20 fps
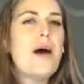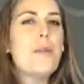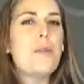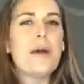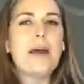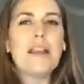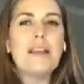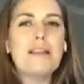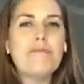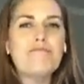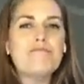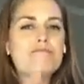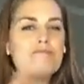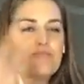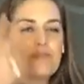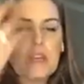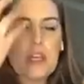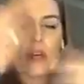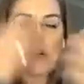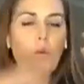but
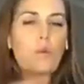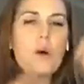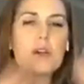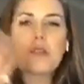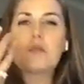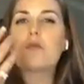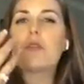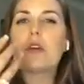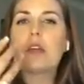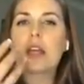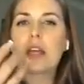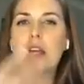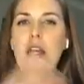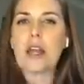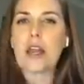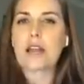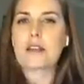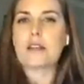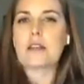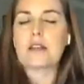wasn't really
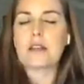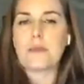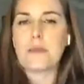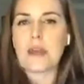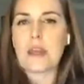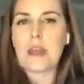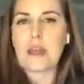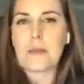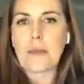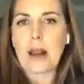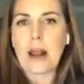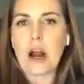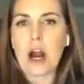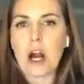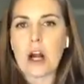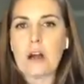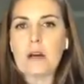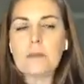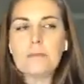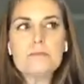connected to me in my
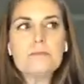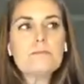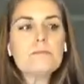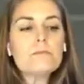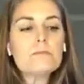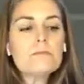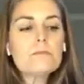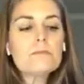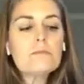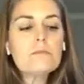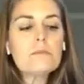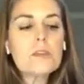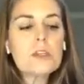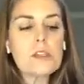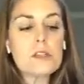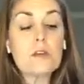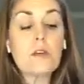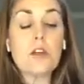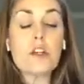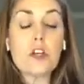heart.
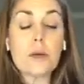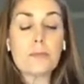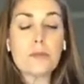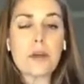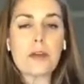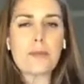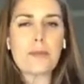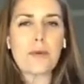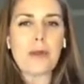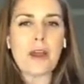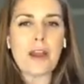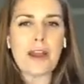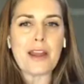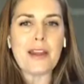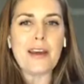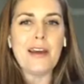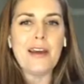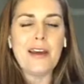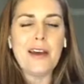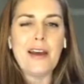So I jumped on a
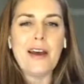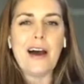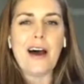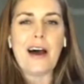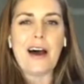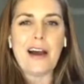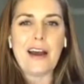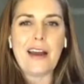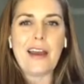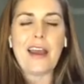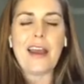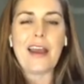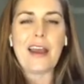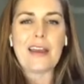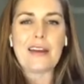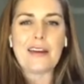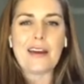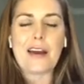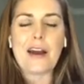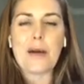plane,
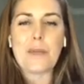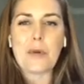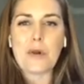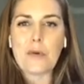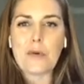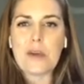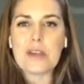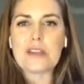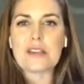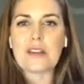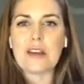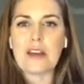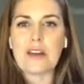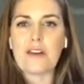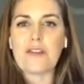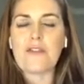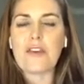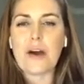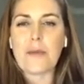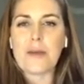and a couple of weeks
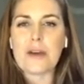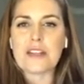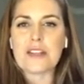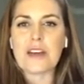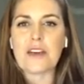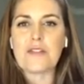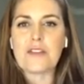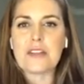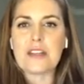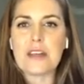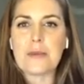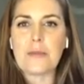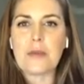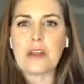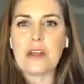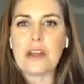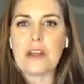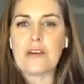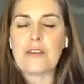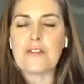later found myself at Team
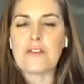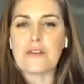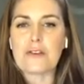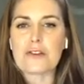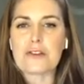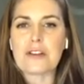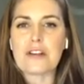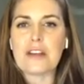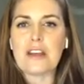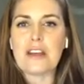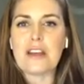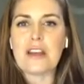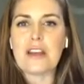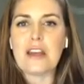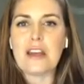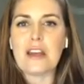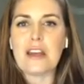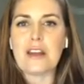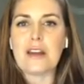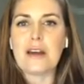Elite University
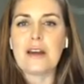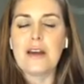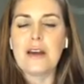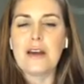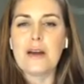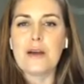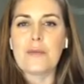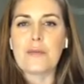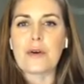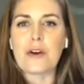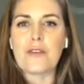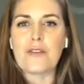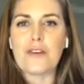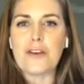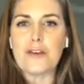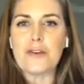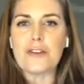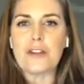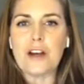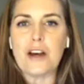in Provo,
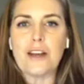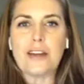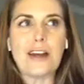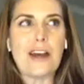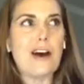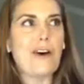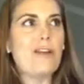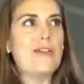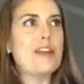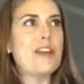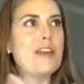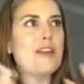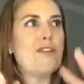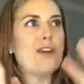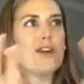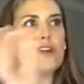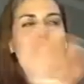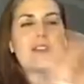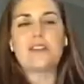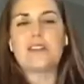Utah. Now, the
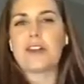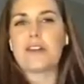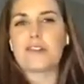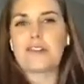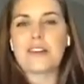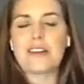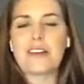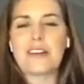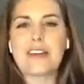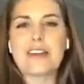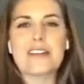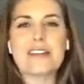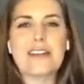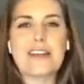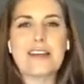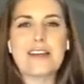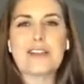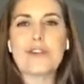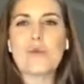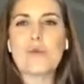Innovation Center didn't
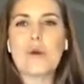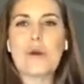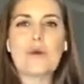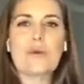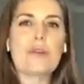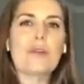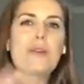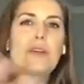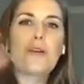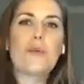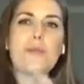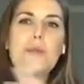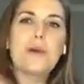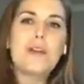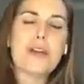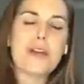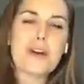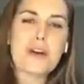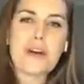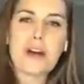exist. We were in a little
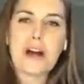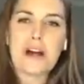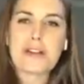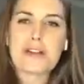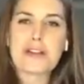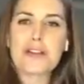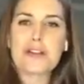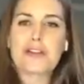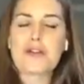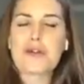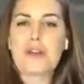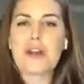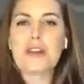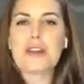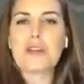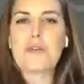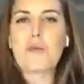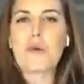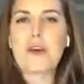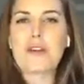building across the street
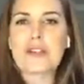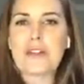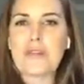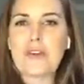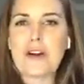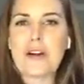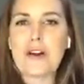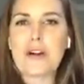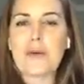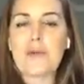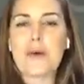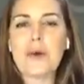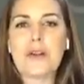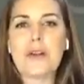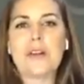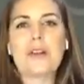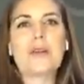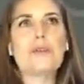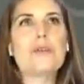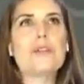at the Wells Fargo
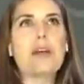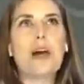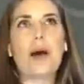building that was